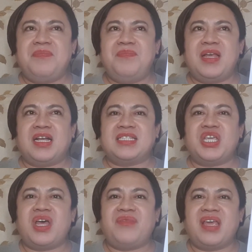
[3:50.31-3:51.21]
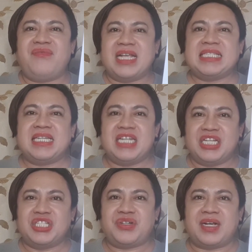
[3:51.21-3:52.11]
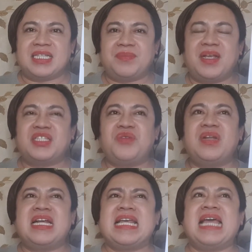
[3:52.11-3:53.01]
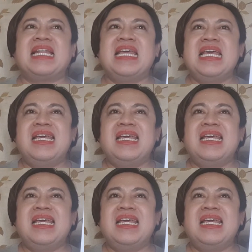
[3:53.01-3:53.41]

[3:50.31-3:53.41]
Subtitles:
because you have a vested interest, because you want to get